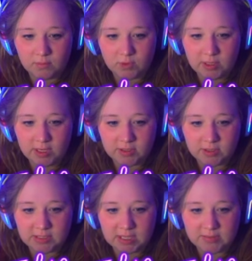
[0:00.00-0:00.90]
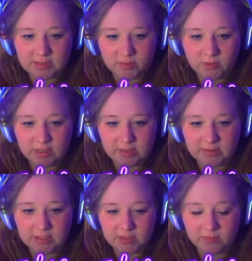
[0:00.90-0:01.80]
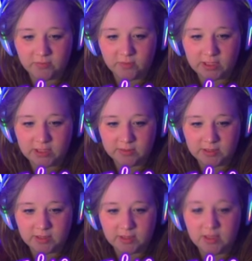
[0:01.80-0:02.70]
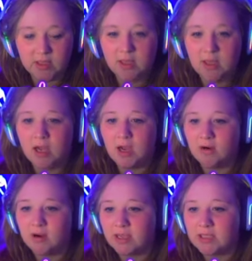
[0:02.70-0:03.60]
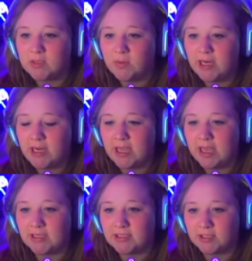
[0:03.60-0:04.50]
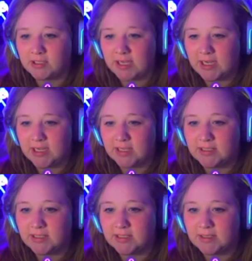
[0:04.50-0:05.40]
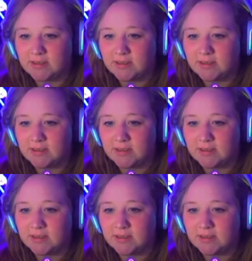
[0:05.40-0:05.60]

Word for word: Or exercise some creative skills before it gets worse. All right, so we need to exercise